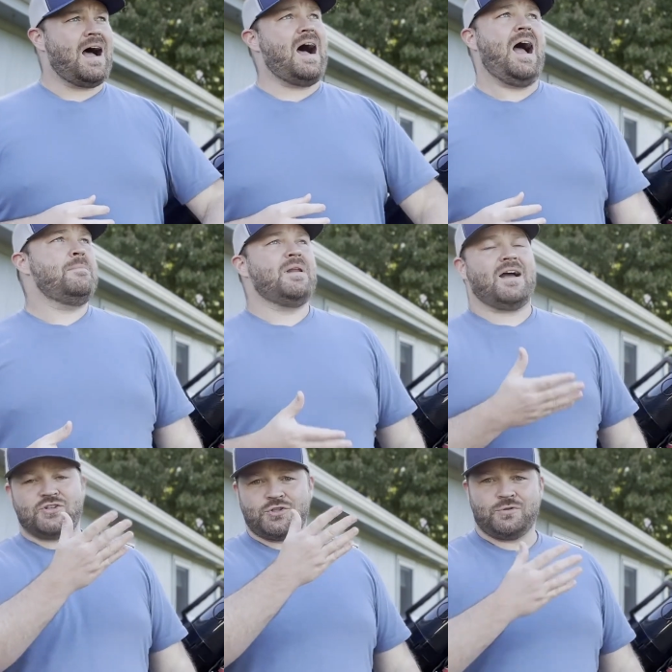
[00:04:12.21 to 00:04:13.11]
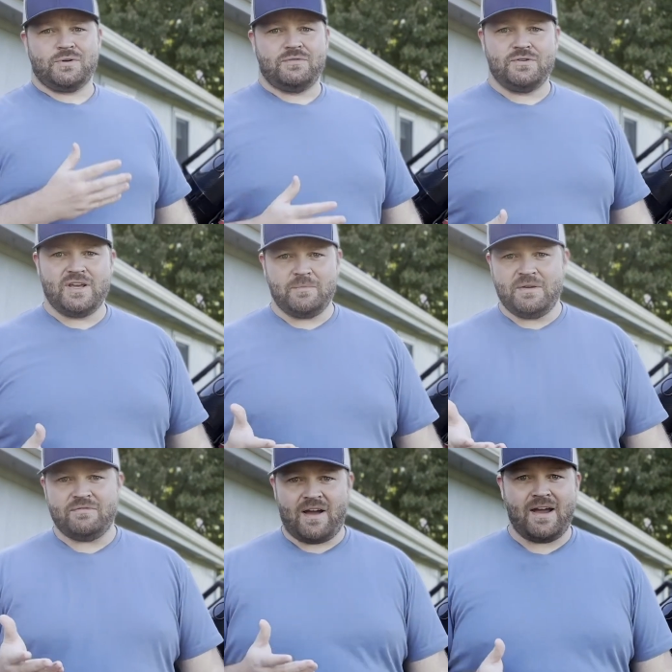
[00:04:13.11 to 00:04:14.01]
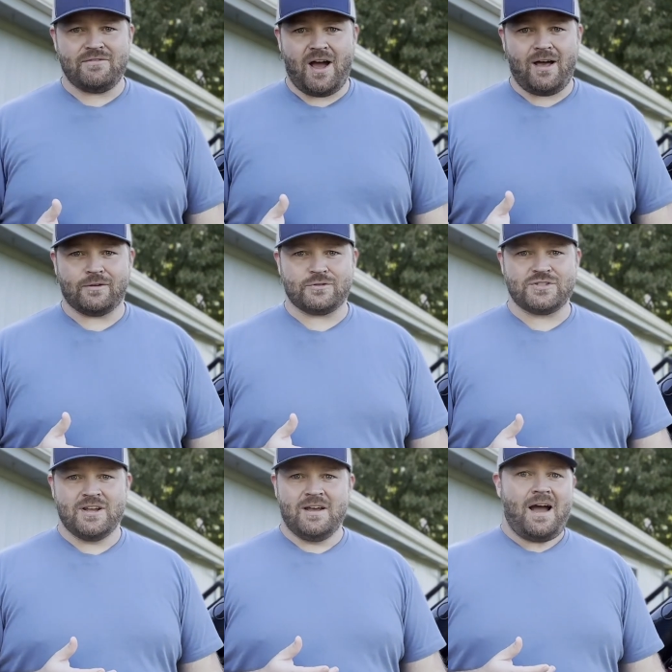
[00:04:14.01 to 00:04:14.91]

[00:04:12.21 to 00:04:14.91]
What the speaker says: I'm not sure if you gave me $5,